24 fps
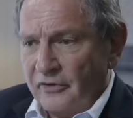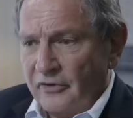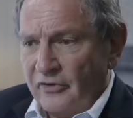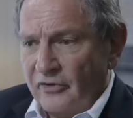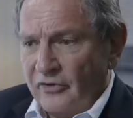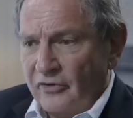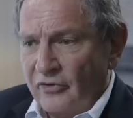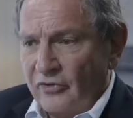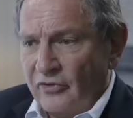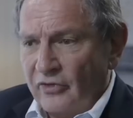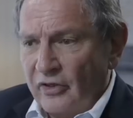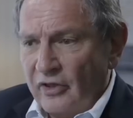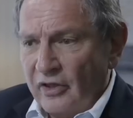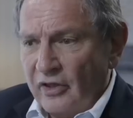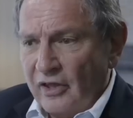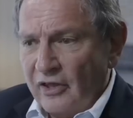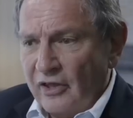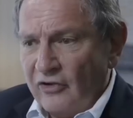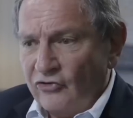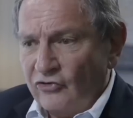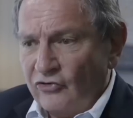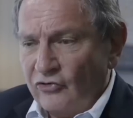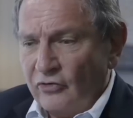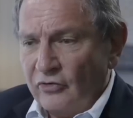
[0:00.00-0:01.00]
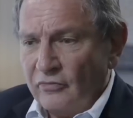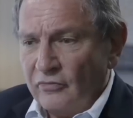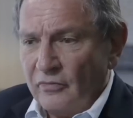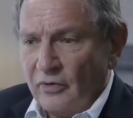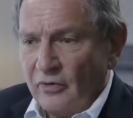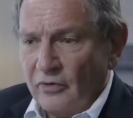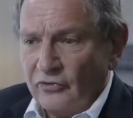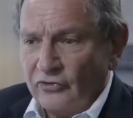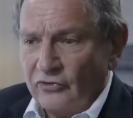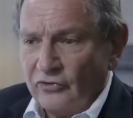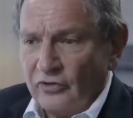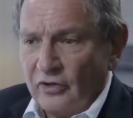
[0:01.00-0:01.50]
The
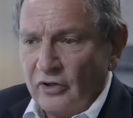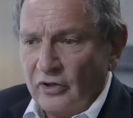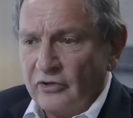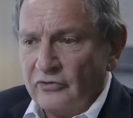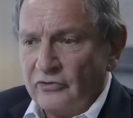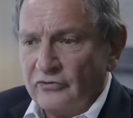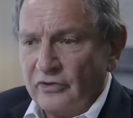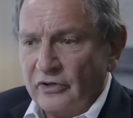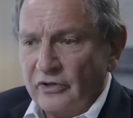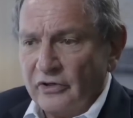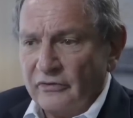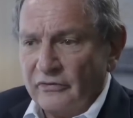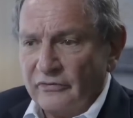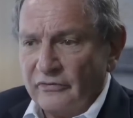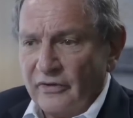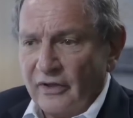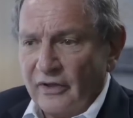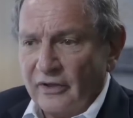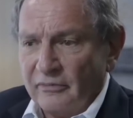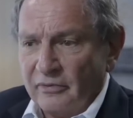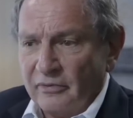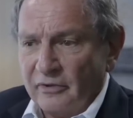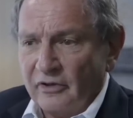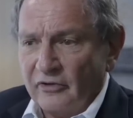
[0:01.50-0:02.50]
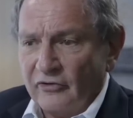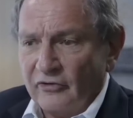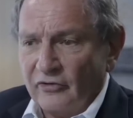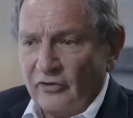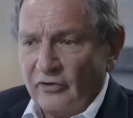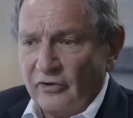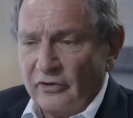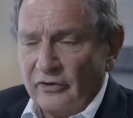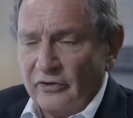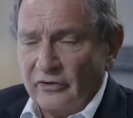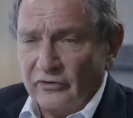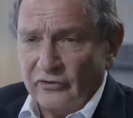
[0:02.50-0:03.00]
easternmost country of that
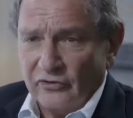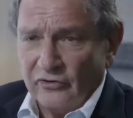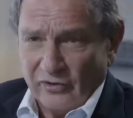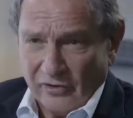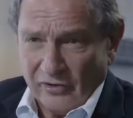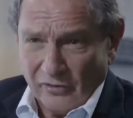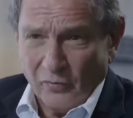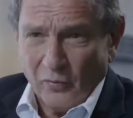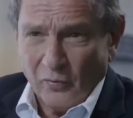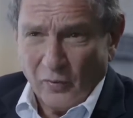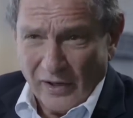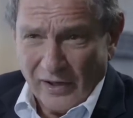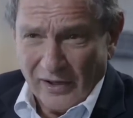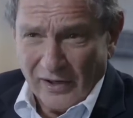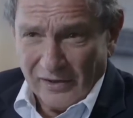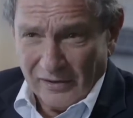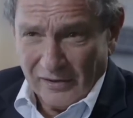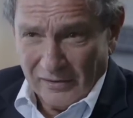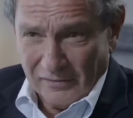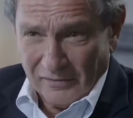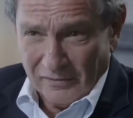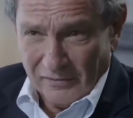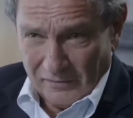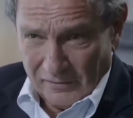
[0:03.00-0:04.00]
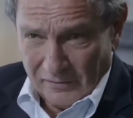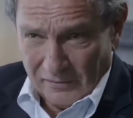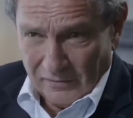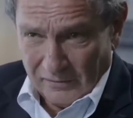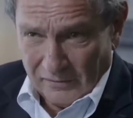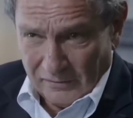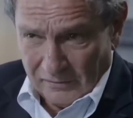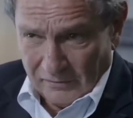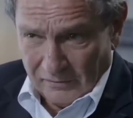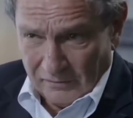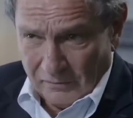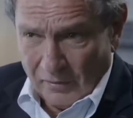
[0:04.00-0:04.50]
peninsula is, in a way,
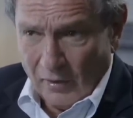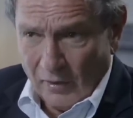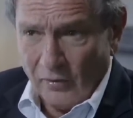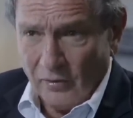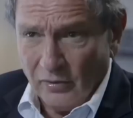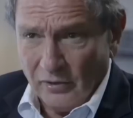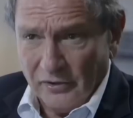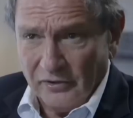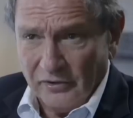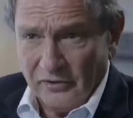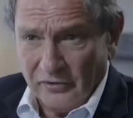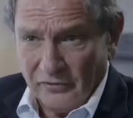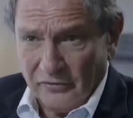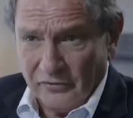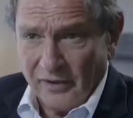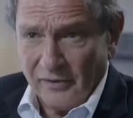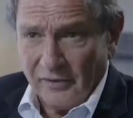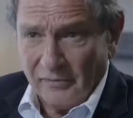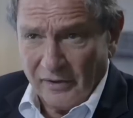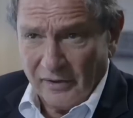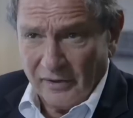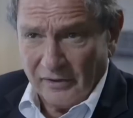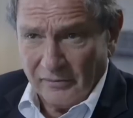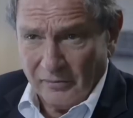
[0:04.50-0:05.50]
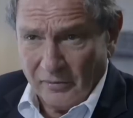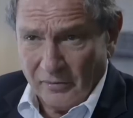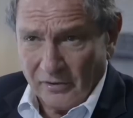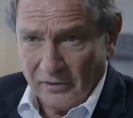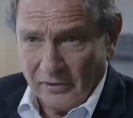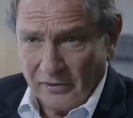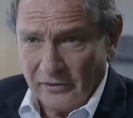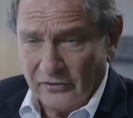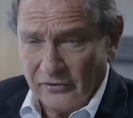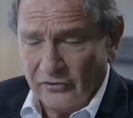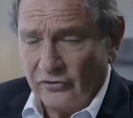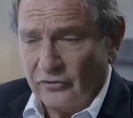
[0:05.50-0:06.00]
Poland, right behind the
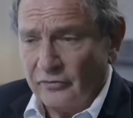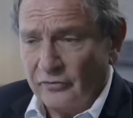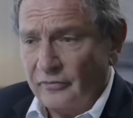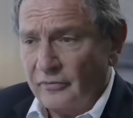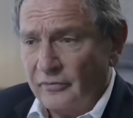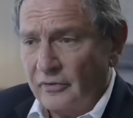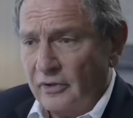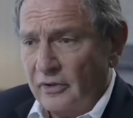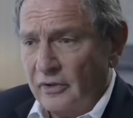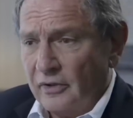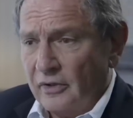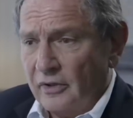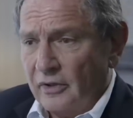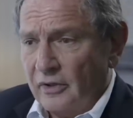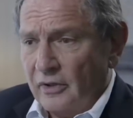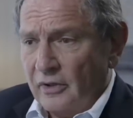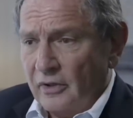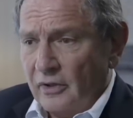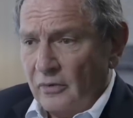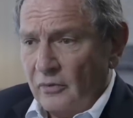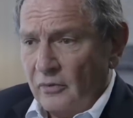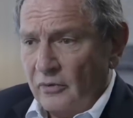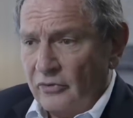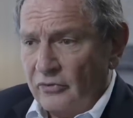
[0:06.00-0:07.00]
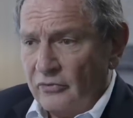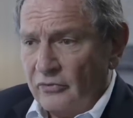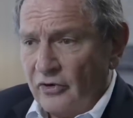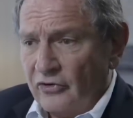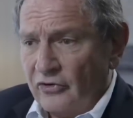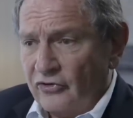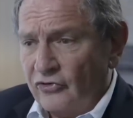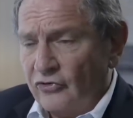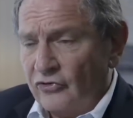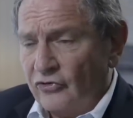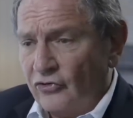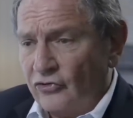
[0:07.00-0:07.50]
Baltics. When the
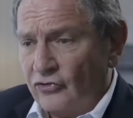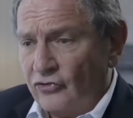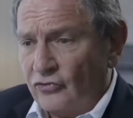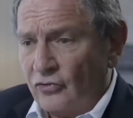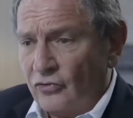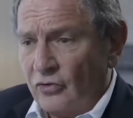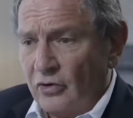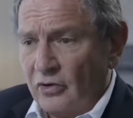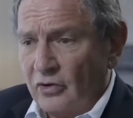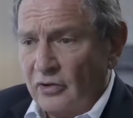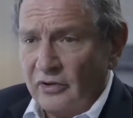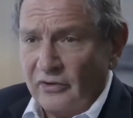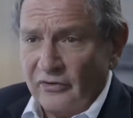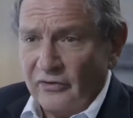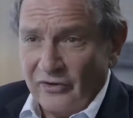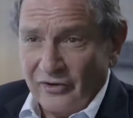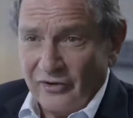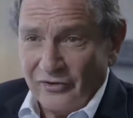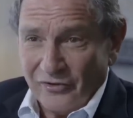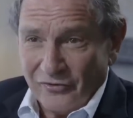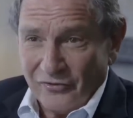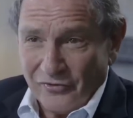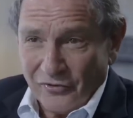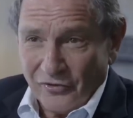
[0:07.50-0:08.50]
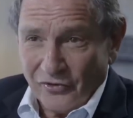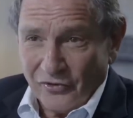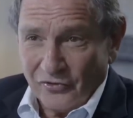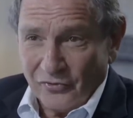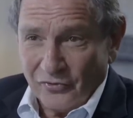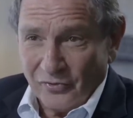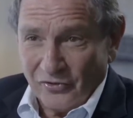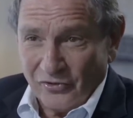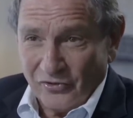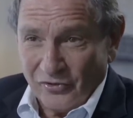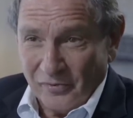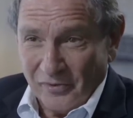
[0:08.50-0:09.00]
Russians are strong, they're the
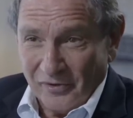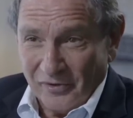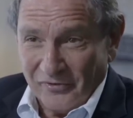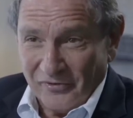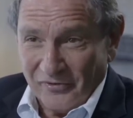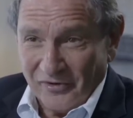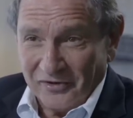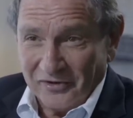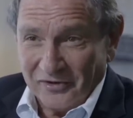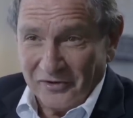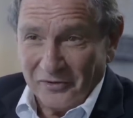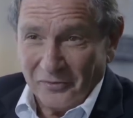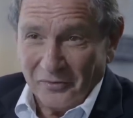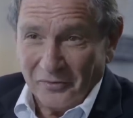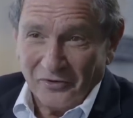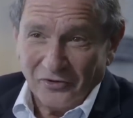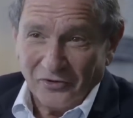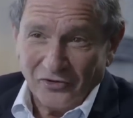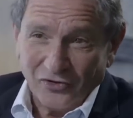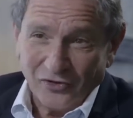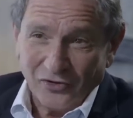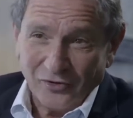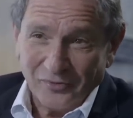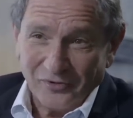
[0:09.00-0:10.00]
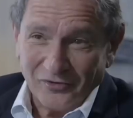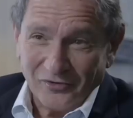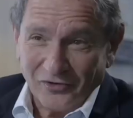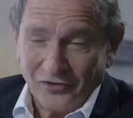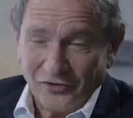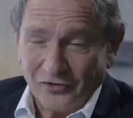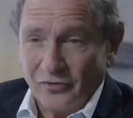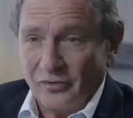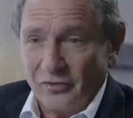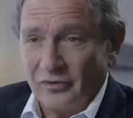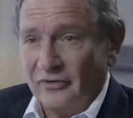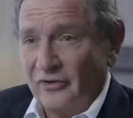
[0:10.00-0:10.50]
first ones to be affected. When the Germans are
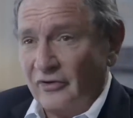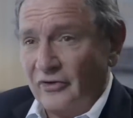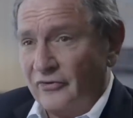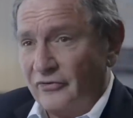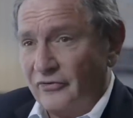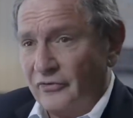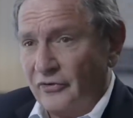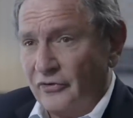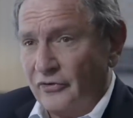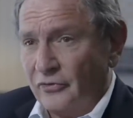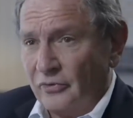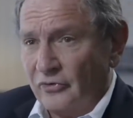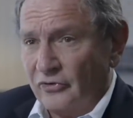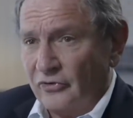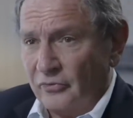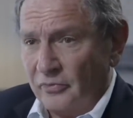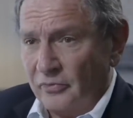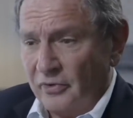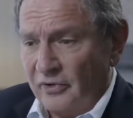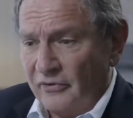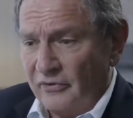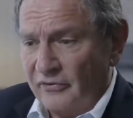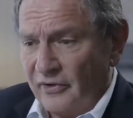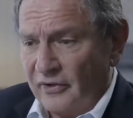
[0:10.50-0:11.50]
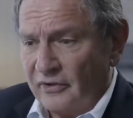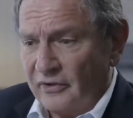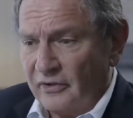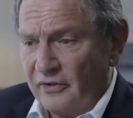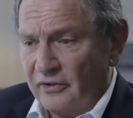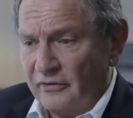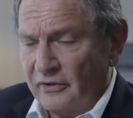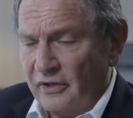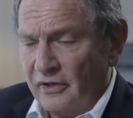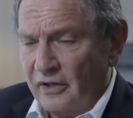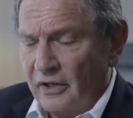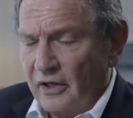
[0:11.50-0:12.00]
strong, they're the first ones to be
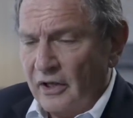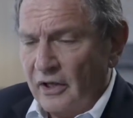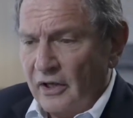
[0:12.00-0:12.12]
affected.